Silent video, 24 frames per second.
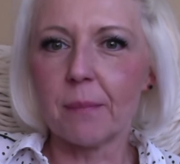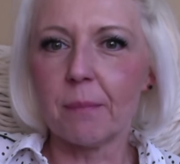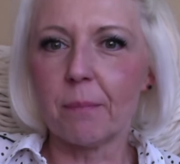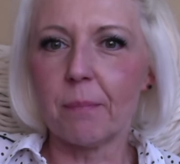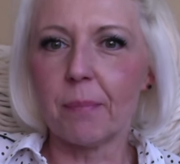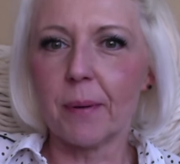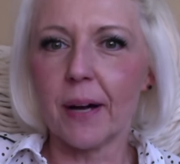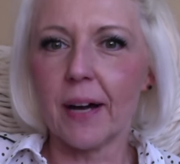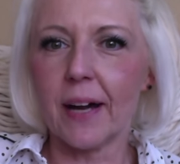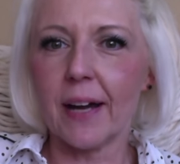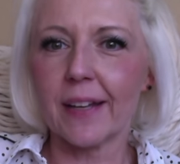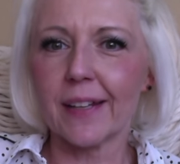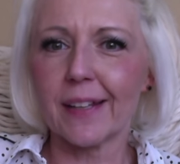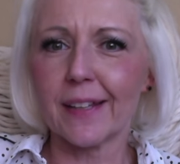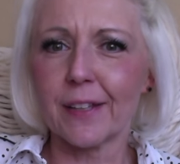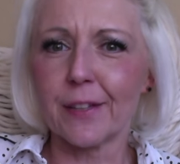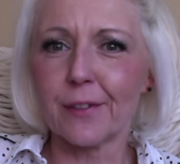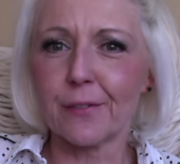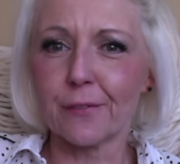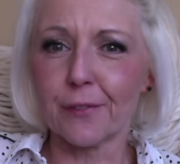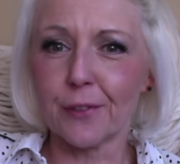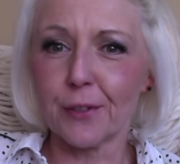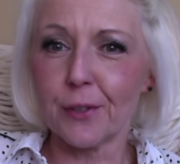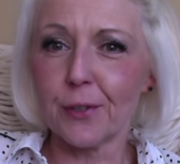But
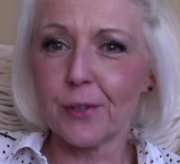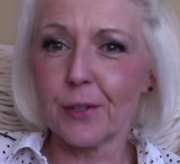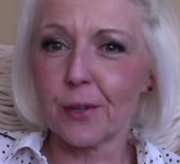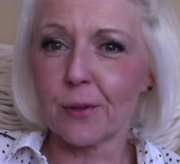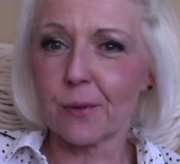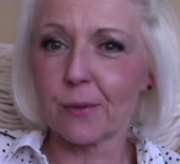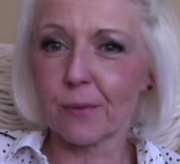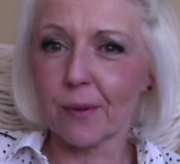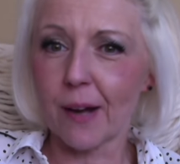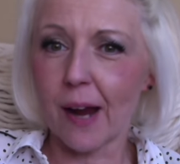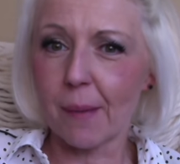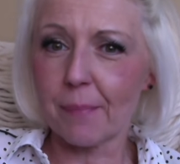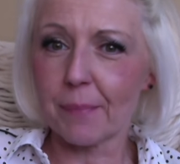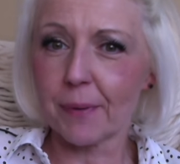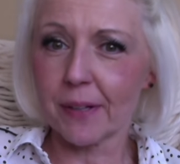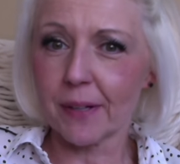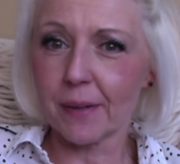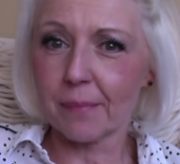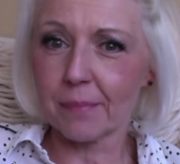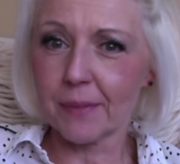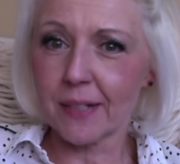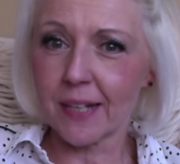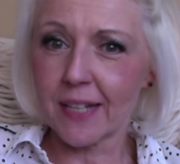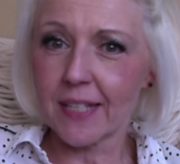if you don't wrap it
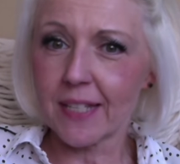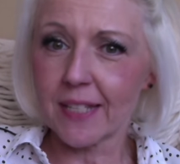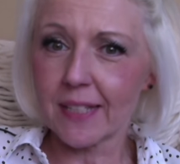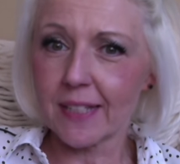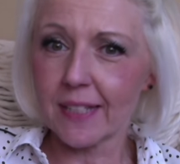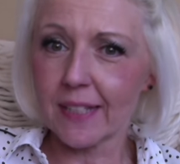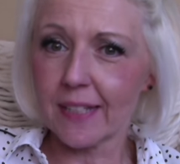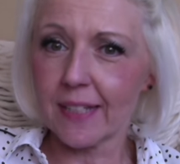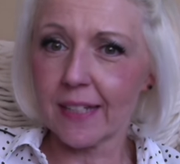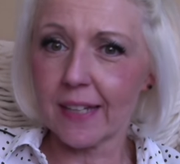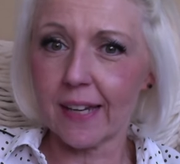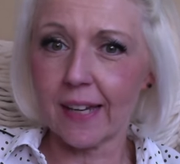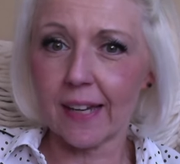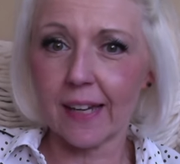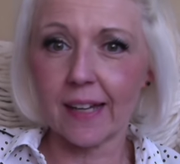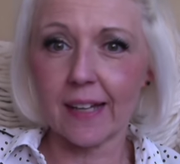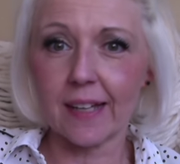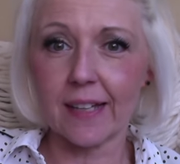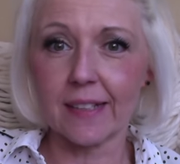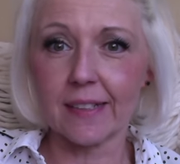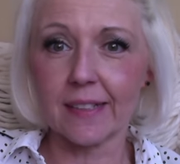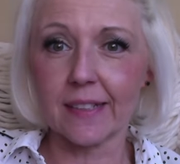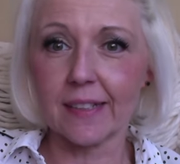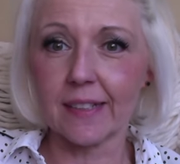up nicely
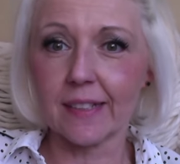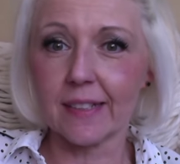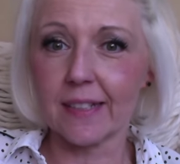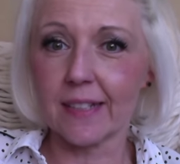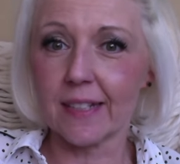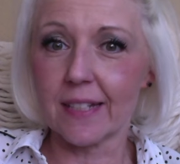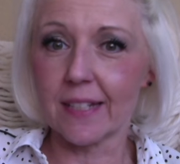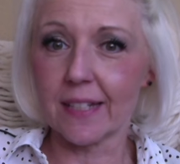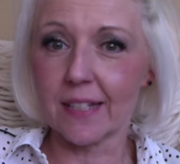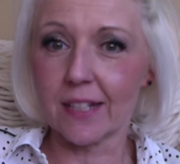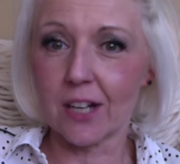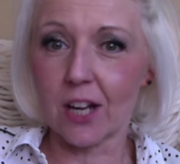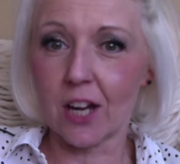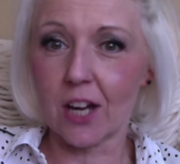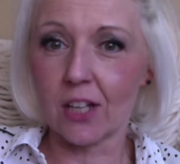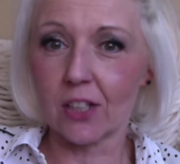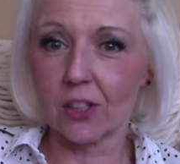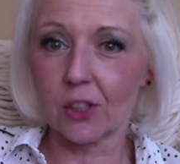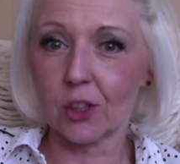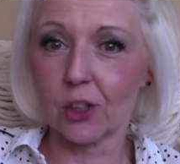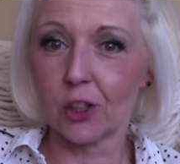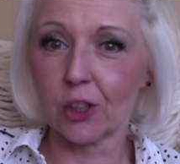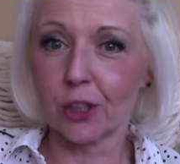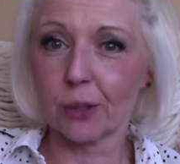and it does
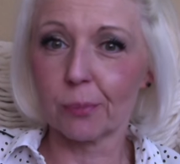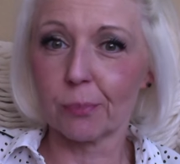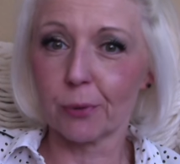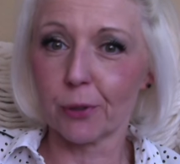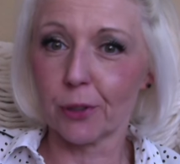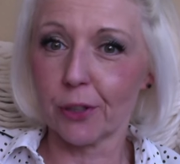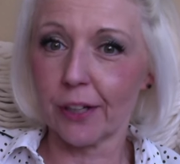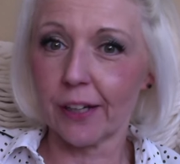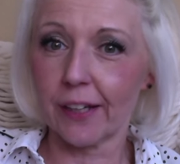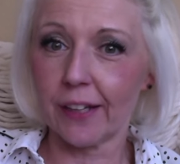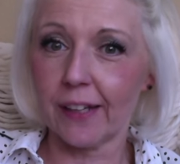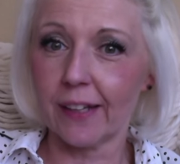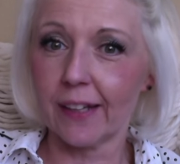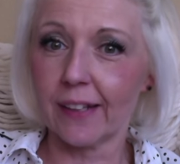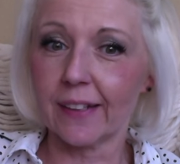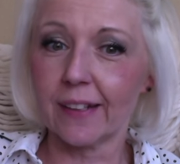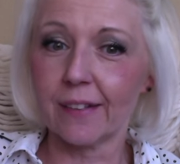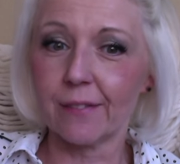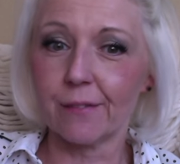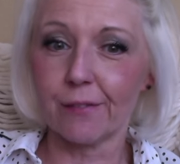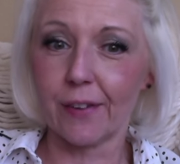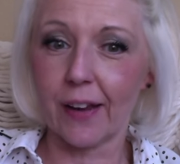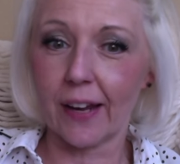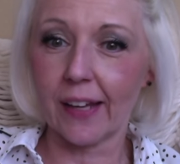not look pretty and
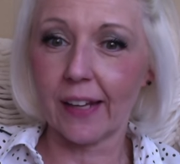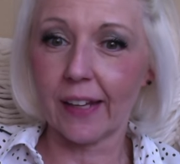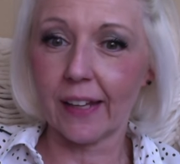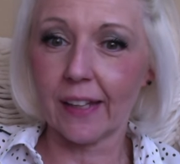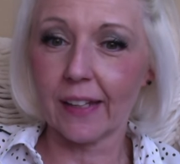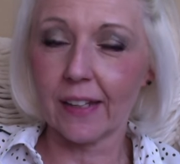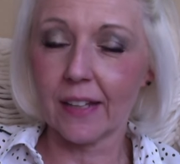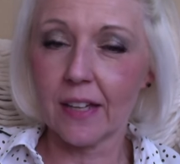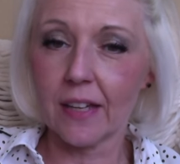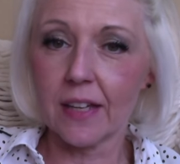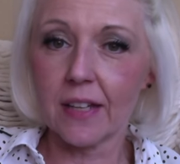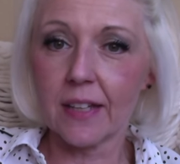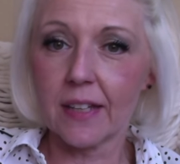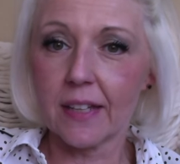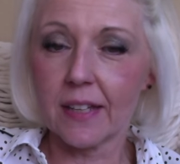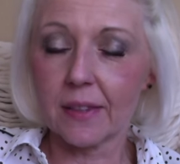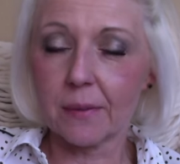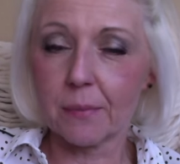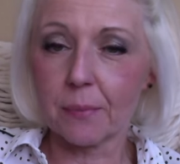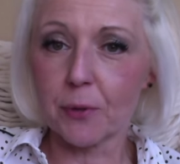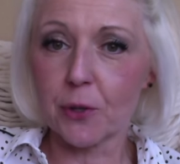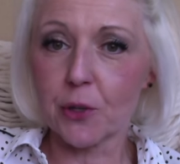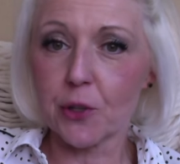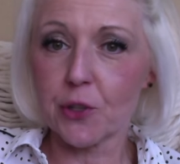inviting,
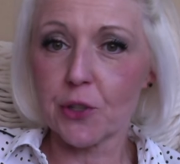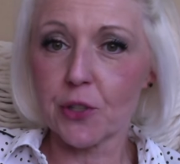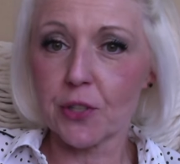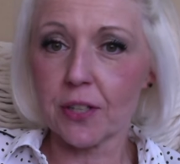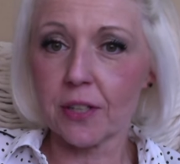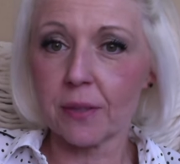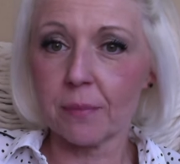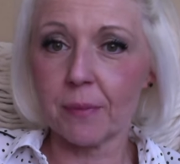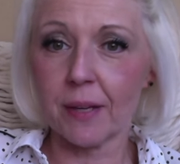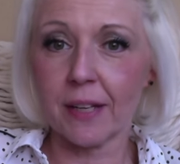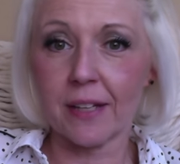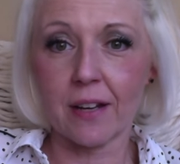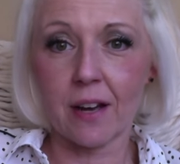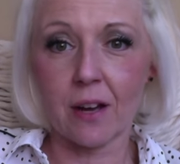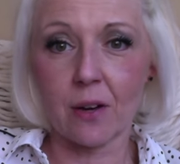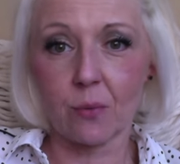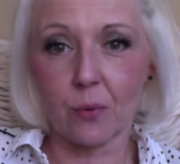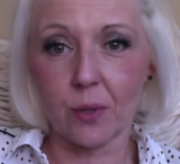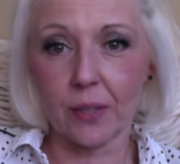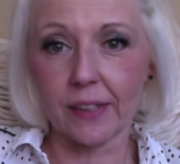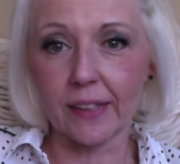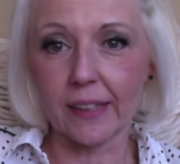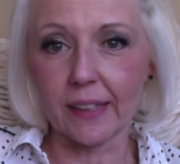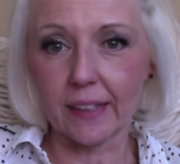the person may not
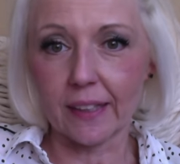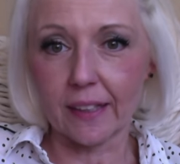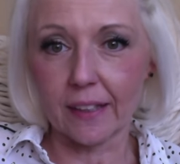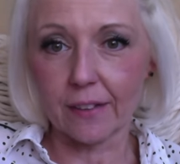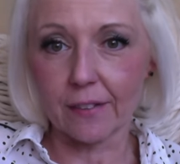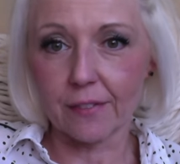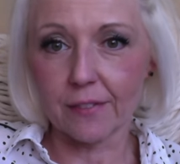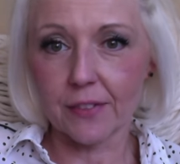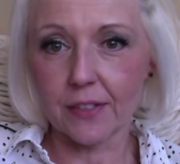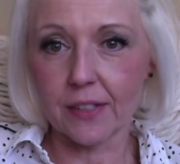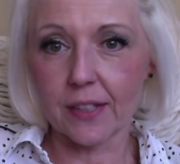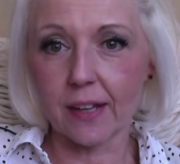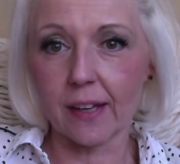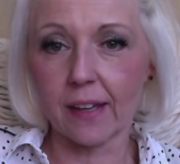want the gift.